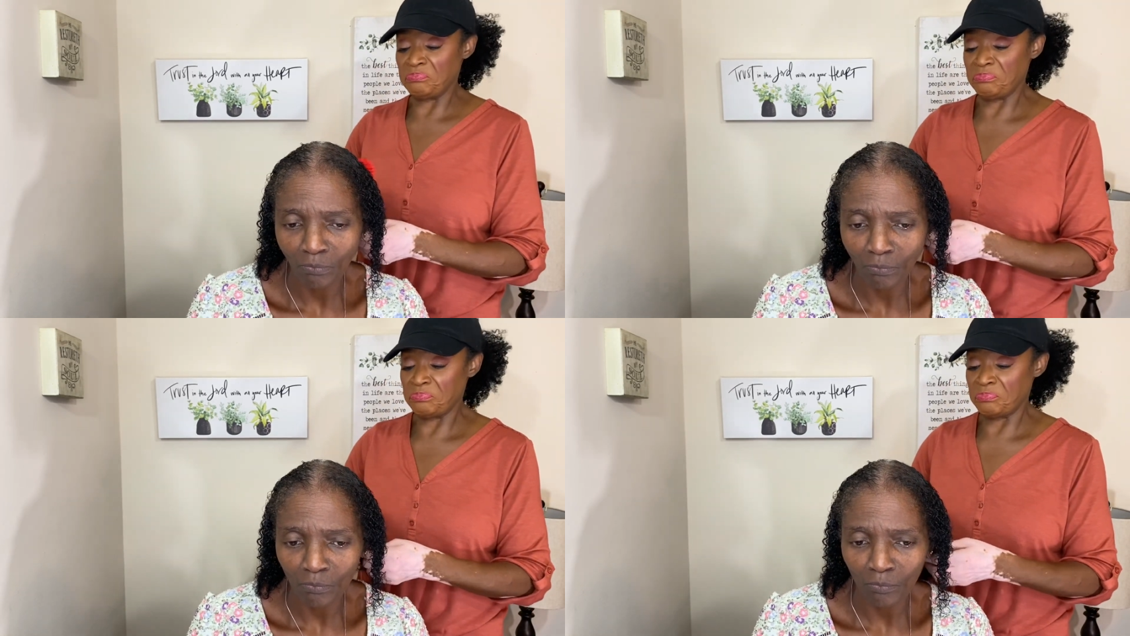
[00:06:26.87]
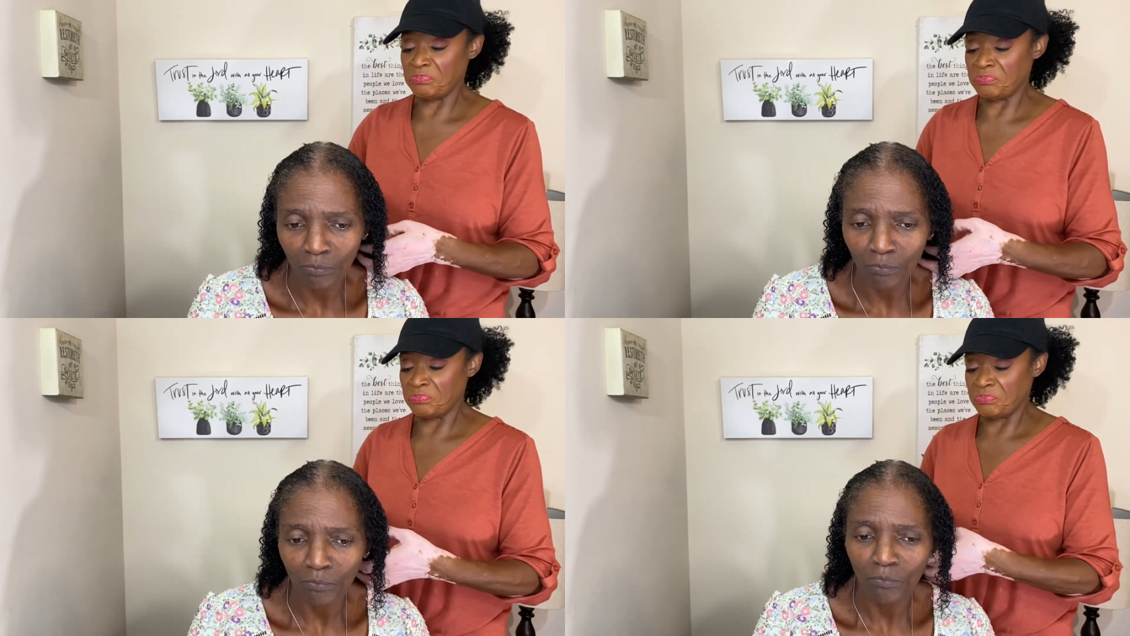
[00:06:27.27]

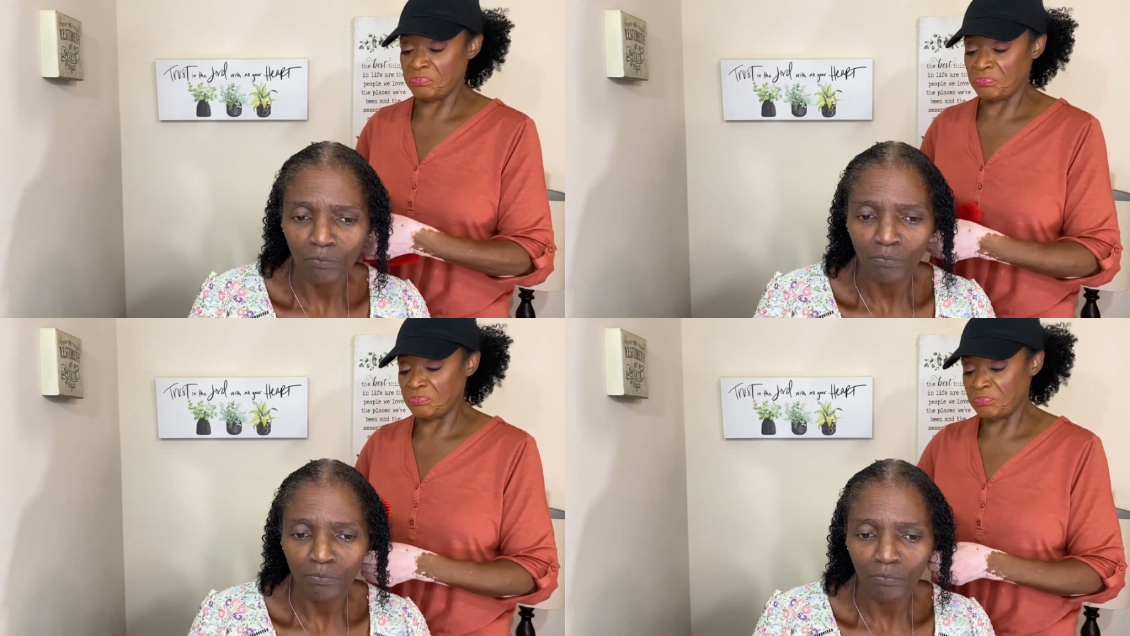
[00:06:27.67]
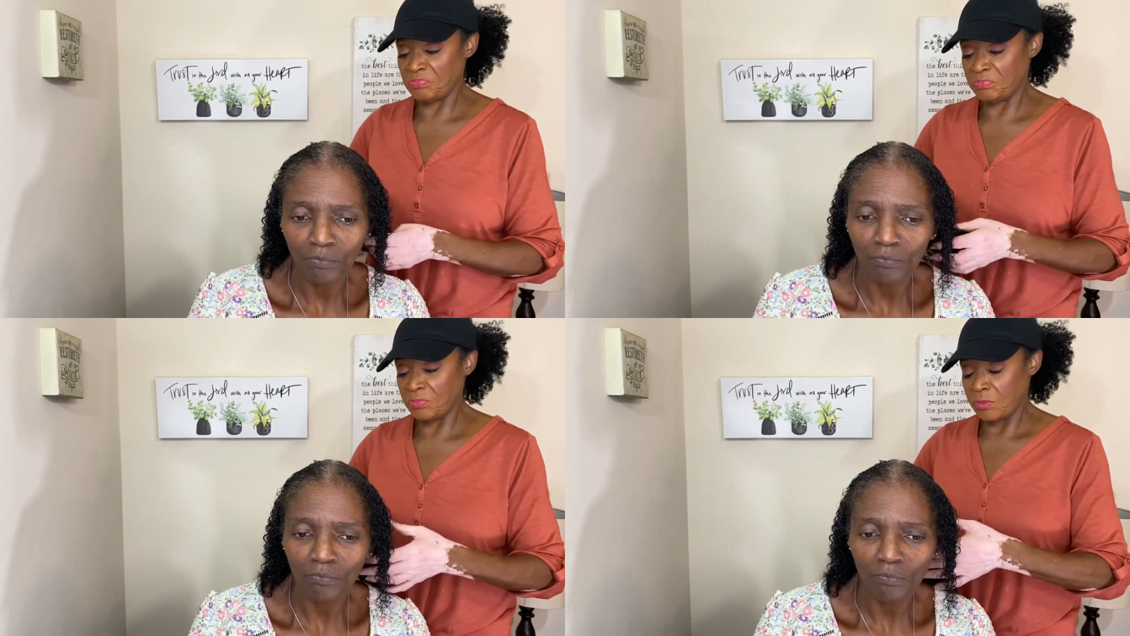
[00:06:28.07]

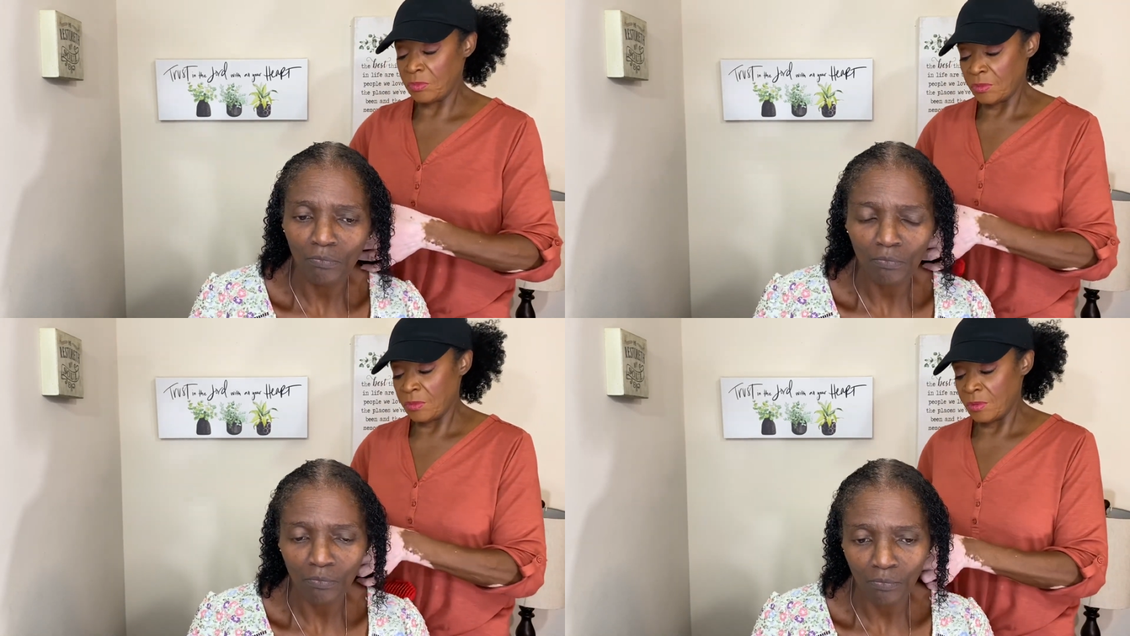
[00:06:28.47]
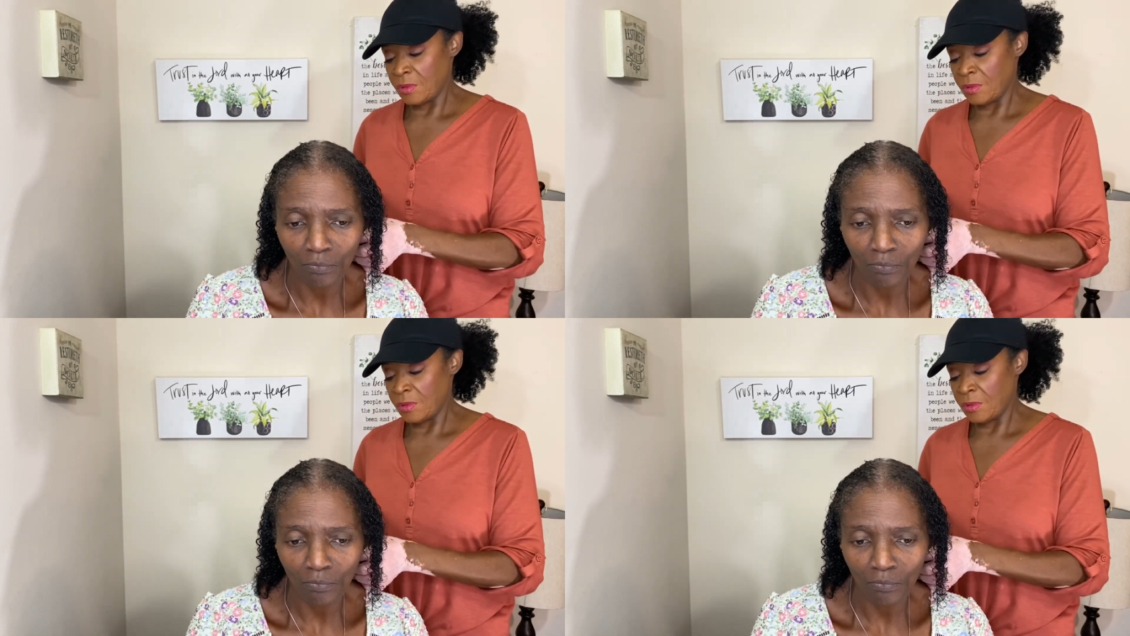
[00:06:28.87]
Nobody speaks.